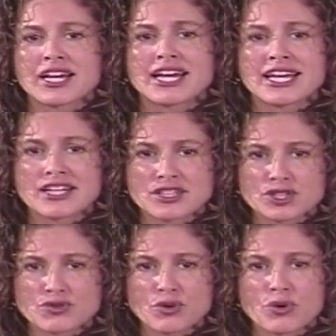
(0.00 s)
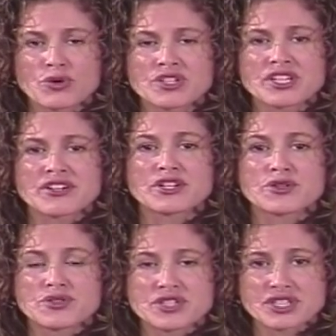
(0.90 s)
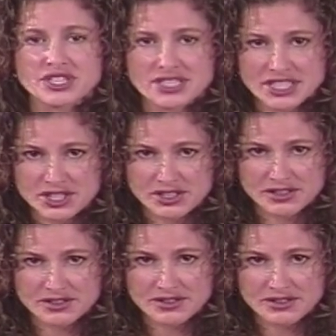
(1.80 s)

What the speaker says: English for ordinary usage conditions,